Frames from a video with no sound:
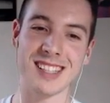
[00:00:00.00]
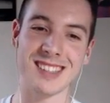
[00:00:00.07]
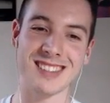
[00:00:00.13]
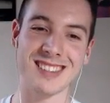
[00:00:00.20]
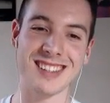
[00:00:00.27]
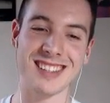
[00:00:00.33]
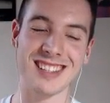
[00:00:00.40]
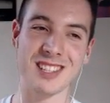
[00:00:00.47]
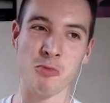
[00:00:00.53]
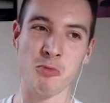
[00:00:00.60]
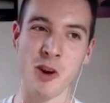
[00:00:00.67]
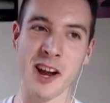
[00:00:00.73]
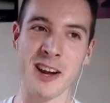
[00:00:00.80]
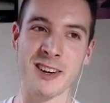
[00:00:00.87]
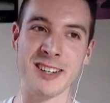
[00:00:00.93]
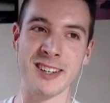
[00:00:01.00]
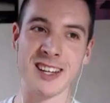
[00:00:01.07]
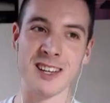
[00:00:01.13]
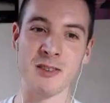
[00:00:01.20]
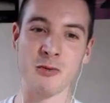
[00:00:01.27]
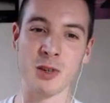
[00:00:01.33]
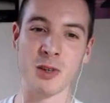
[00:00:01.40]
it's rare
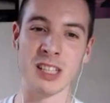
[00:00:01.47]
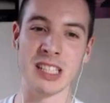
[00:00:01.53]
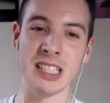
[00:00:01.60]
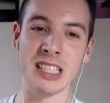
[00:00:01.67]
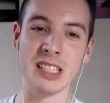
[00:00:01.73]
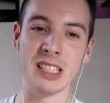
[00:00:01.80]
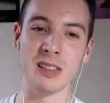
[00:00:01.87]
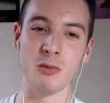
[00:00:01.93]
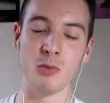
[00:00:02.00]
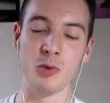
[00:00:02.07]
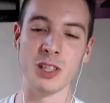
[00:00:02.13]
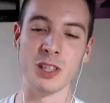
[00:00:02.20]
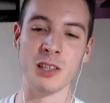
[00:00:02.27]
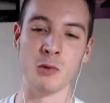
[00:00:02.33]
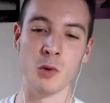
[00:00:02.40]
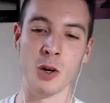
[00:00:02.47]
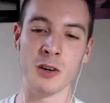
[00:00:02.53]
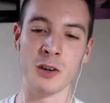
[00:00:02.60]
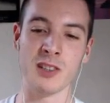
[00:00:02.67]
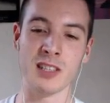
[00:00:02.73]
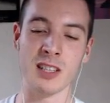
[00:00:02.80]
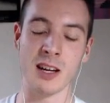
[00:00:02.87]
that it really
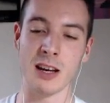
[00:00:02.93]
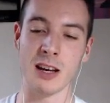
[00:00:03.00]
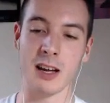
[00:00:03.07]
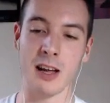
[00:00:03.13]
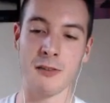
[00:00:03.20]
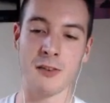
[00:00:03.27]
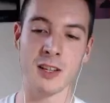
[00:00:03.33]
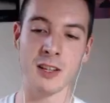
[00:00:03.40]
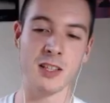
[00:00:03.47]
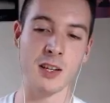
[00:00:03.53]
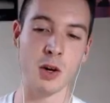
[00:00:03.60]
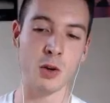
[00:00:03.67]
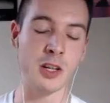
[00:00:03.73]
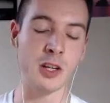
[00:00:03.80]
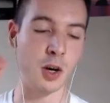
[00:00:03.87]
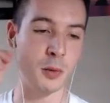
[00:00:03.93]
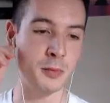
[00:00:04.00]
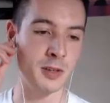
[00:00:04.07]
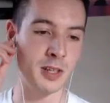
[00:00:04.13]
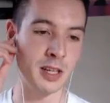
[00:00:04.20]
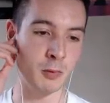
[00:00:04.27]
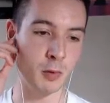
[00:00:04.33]
works. I think the only
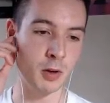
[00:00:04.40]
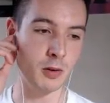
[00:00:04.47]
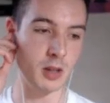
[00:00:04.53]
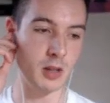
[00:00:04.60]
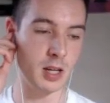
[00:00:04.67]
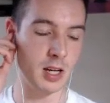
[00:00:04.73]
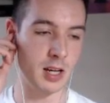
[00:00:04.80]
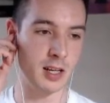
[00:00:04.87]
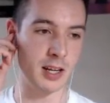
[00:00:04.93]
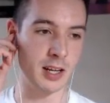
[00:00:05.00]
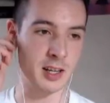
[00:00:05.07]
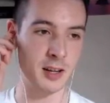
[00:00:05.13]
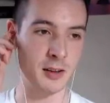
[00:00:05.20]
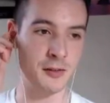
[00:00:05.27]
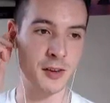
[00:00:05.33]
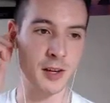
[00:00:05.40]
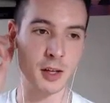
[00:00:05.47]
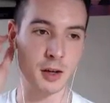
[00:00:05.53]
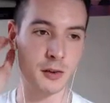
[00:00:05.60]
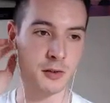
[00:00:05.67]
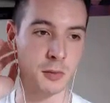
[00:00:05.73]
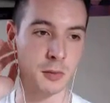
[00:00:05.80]
opening that I can think
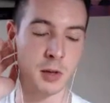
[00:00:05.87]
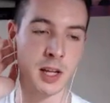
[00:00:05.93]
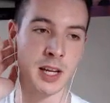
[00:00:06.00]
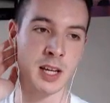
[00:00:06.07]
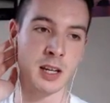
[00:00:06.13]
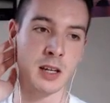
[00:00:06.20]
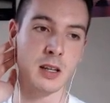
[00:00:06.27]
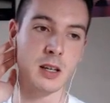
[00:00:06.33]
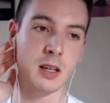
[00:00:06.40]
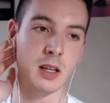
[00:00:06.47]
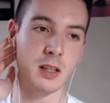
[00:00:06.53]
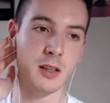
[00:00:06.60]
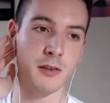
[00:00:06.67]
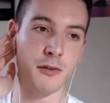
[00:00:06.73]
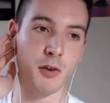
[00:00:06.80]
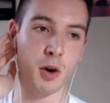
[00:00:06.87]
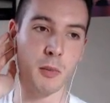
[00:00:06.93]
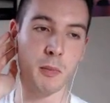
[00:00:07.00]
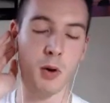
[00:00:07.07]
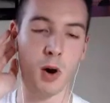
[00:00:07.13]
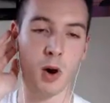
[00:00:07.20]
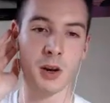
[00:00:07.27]
of to play the
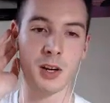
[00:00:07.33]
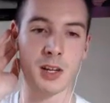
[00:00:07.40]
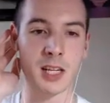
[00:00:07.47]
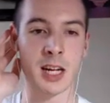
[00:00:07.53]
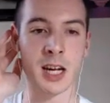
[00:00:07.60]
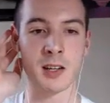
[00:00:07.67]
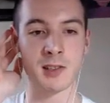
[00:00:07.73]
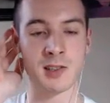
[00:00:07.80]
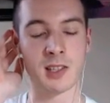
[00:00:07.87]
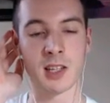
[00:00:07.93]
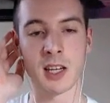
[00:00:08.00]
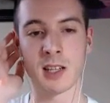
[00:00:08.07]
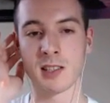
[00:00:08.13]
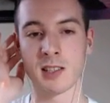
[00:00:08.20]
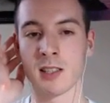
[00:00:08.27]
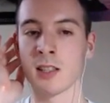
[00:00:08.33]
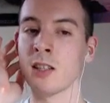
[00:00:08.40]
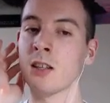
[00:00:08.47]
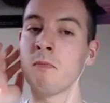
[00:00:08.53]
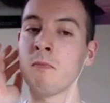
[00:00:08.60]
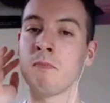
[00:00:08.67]
4-pawn attack is the King's Indian.